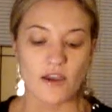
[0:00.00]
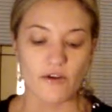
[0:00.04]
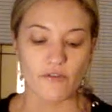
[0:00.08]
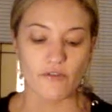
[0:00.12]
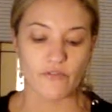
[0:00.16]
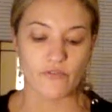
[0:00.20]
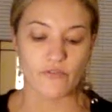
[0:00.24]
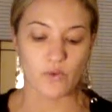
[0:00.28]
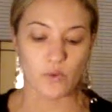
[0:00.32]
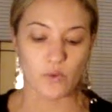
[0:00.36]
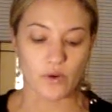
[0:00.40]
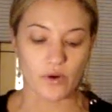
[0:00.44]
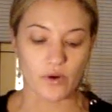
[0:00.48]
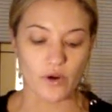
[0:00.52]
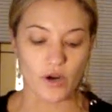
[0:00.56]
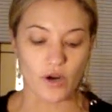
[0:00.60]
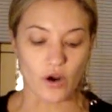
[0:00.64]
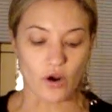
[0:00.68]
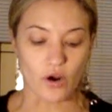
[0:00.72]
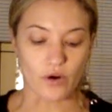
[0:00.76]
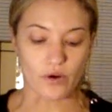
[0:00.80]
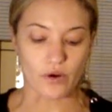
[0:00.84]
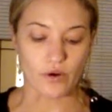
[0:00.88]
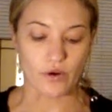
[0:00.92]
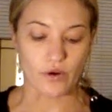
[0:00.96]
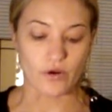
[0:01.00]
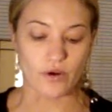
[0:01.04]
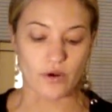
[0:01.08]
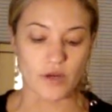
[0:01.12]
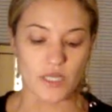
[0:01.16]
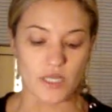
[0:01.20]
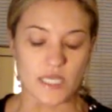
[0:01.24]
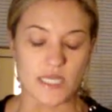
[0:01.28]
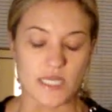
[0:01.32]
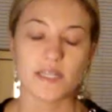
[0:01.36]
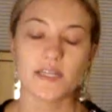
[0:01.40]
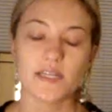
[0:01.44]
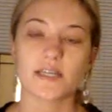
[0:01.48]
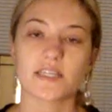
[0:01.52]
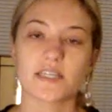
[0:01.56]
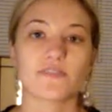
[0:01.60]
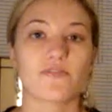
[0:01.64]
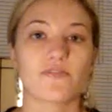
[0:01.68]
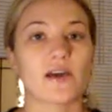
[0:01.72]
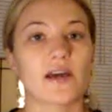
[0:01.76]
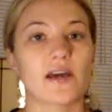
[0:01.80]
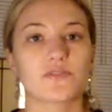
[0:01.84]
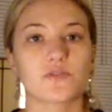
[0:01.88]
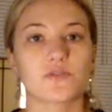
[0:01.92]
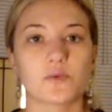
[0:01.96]
for our EDS
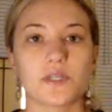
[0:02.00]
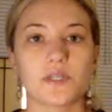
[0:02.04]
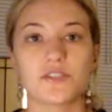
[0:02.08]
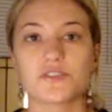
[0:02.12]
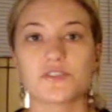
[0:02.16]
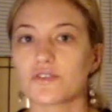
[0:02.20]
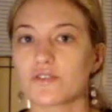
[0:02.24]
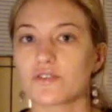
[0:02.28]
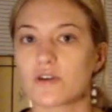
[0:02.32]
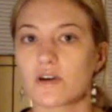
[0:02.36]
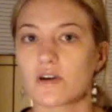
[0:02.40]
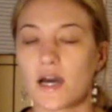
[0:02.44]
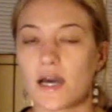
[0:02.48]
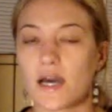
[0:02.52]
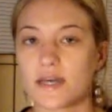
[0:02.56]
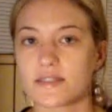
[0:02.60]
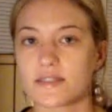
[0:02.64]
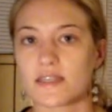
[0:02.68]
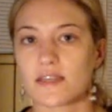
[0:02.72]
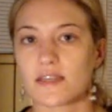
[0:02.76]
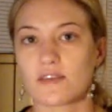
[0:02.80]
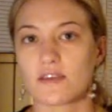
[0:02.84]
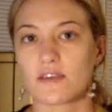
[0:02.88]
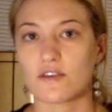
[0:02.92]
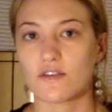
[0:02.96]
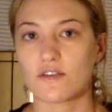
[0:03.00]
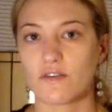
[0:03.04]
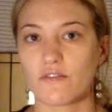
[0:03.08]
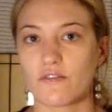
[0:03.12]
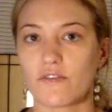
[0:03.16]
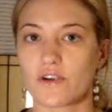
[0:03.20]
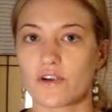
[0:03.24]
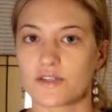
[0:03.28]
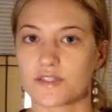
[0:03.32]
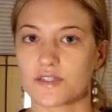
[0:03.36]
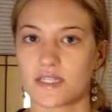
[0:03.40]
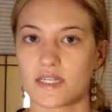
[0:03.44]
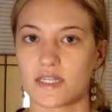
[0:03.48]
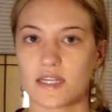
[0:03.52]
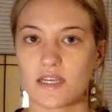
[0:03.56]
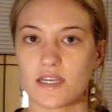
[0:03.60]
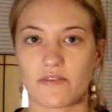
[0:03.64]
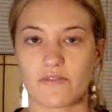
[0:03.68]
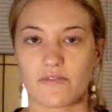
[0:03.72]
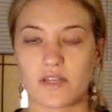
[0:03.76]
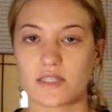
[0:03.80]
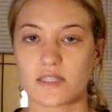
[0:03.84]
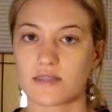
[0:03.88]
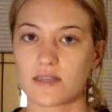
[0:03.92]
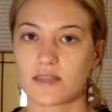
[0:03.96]
522 class at the University
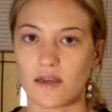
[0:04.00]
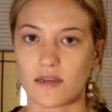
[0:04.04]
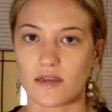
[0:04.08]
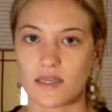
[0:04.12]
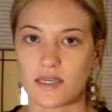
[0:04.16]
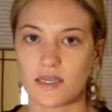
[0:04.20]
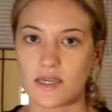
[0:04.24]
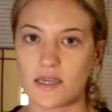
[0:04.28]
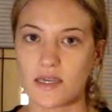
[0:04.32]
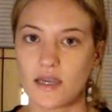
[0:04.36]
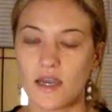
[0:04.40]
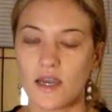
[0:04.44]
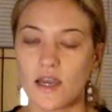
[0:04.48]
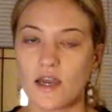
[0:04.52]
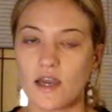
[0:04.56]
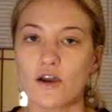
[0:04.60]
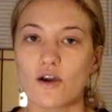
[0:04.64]
of Kentucky.